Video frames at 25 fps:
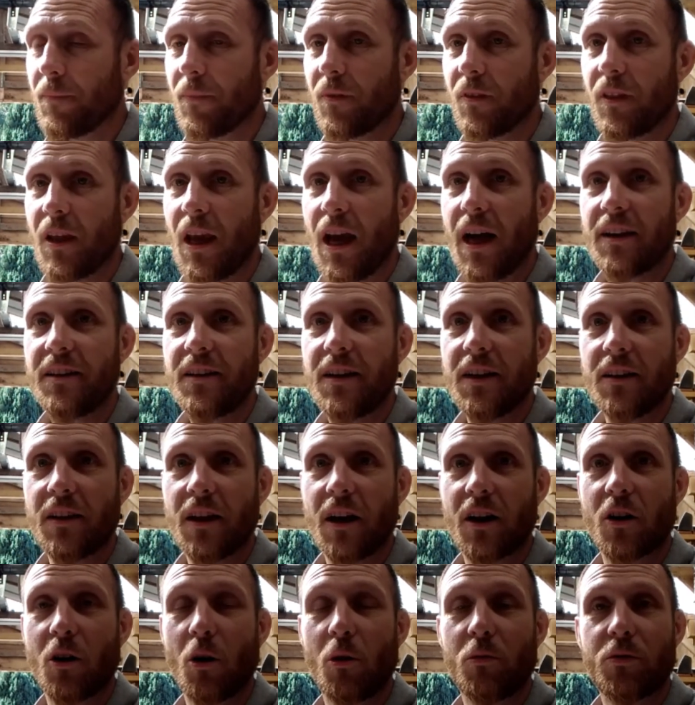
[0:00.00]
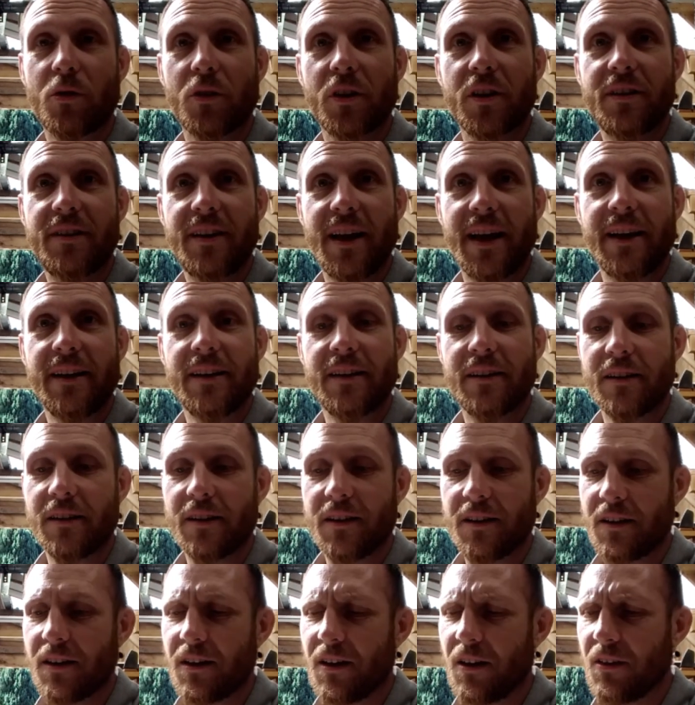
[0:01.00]
The idea that I got for the tent,
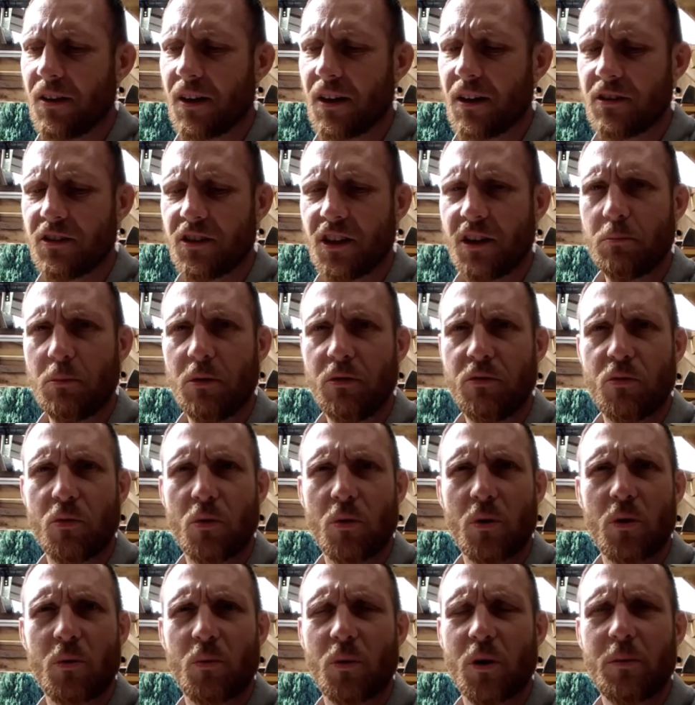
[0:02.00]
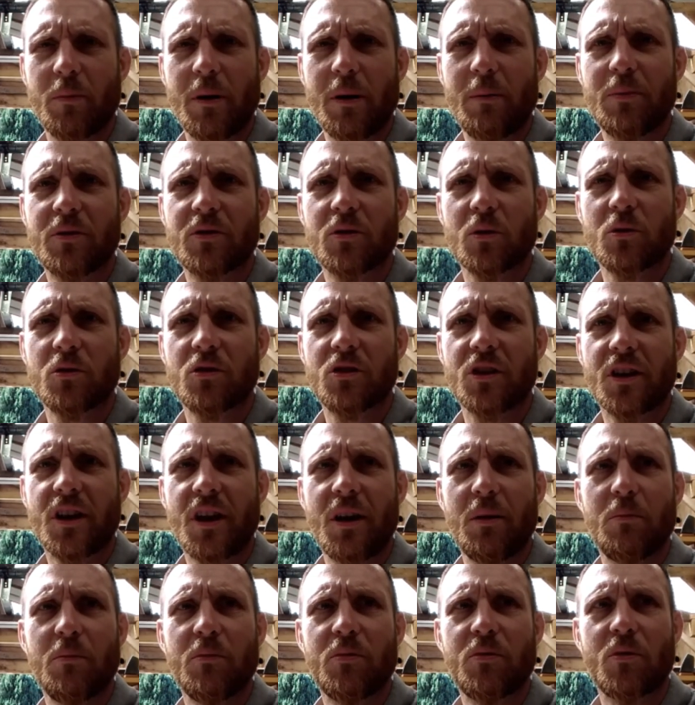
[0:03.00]
I think I said before in one of my episodes, it
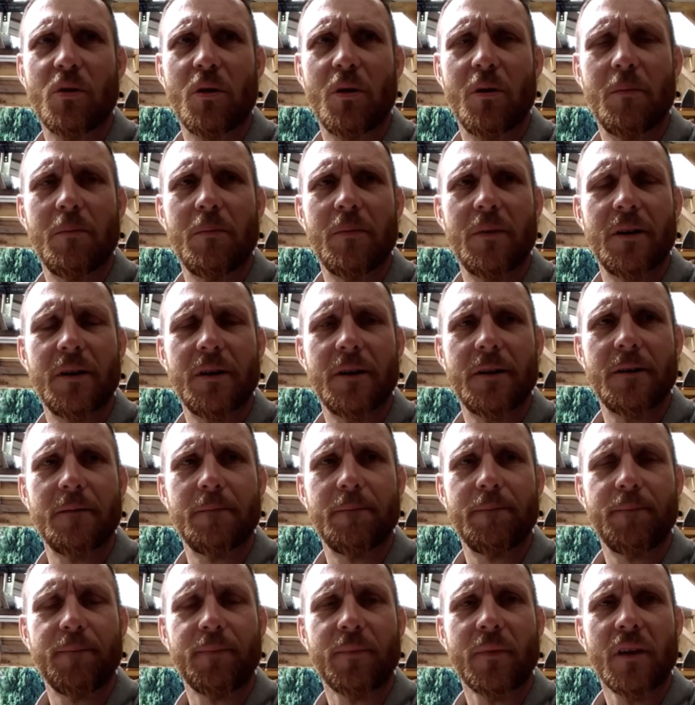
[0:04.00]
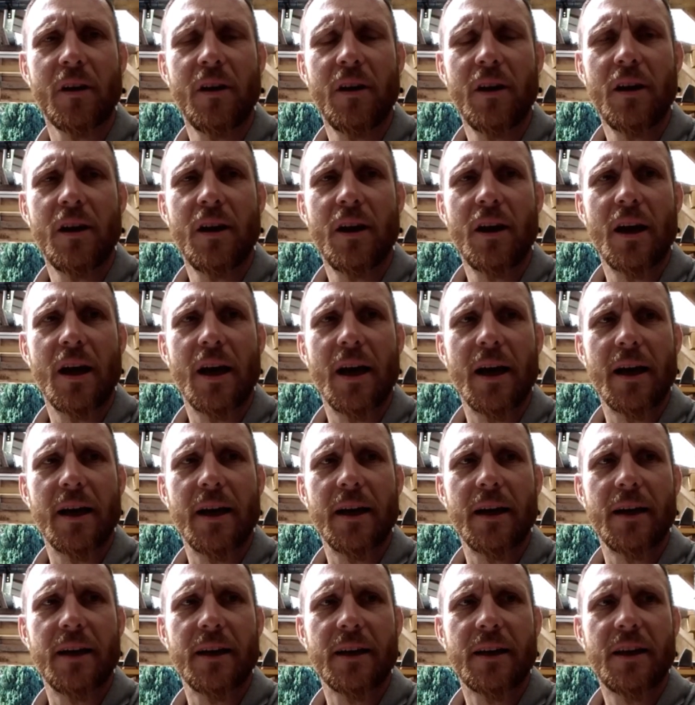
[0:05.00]
came from
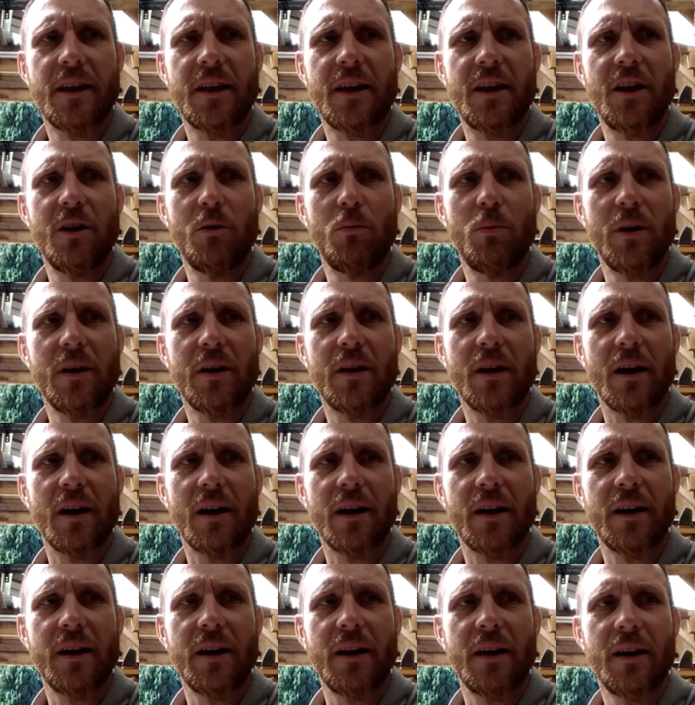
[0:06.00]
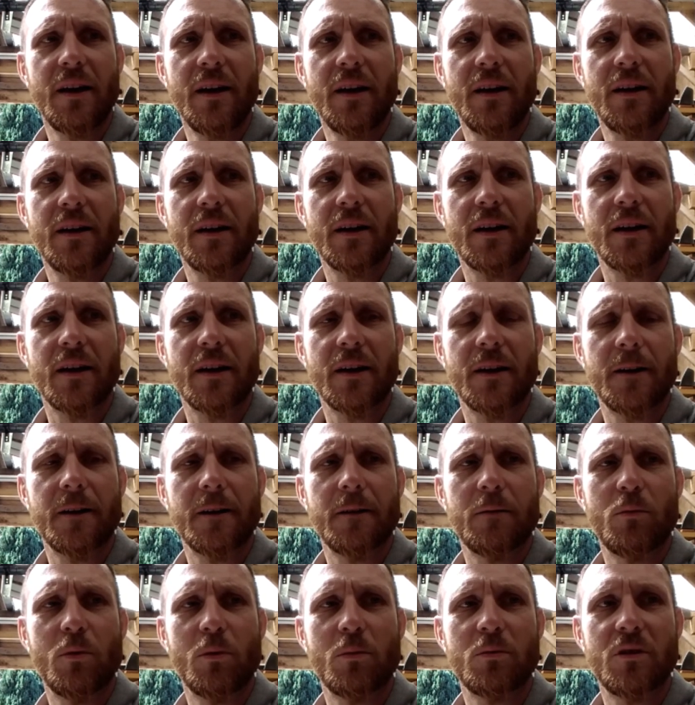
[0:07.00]
Kiwi guy.
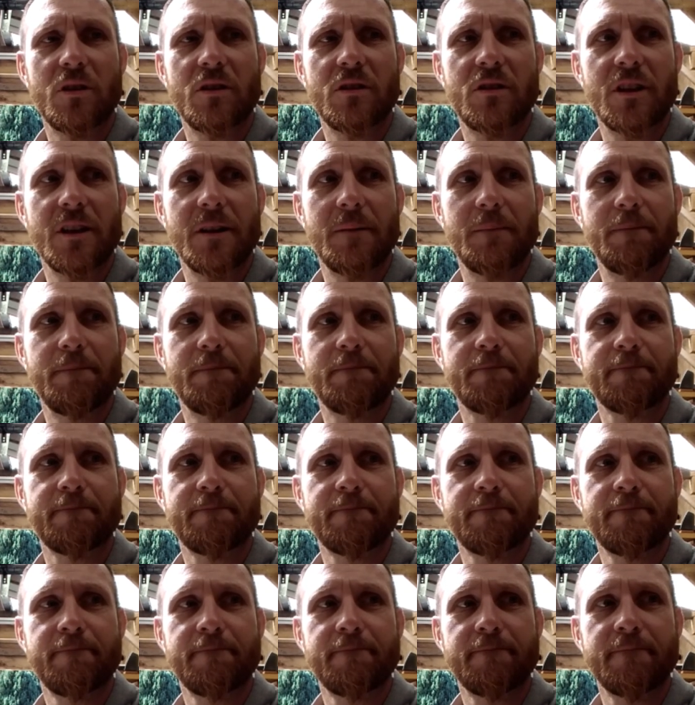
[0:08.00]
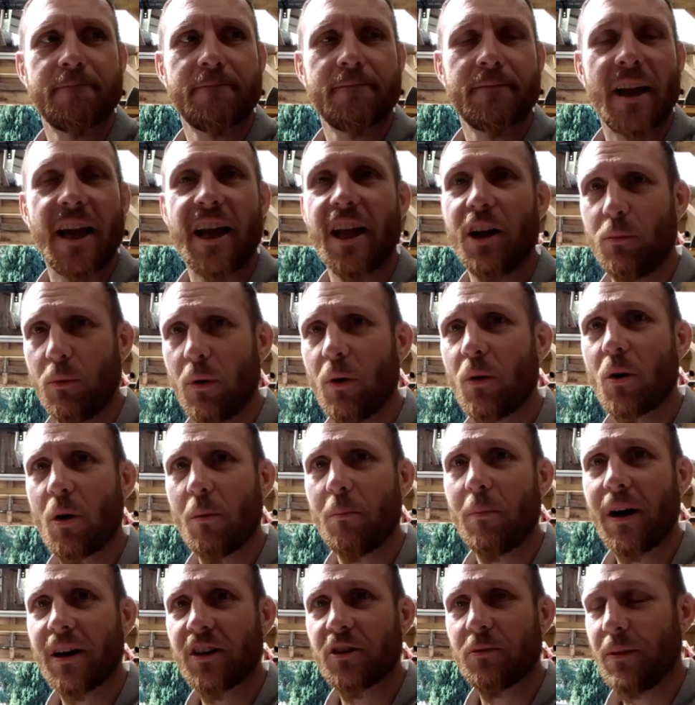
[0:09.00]
What was his name? Anyway, it'll
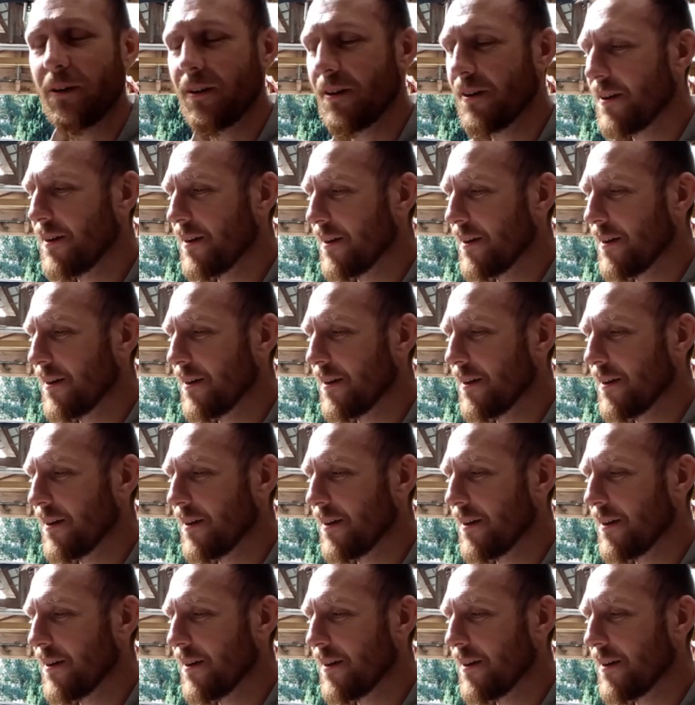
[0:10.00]
come back to me.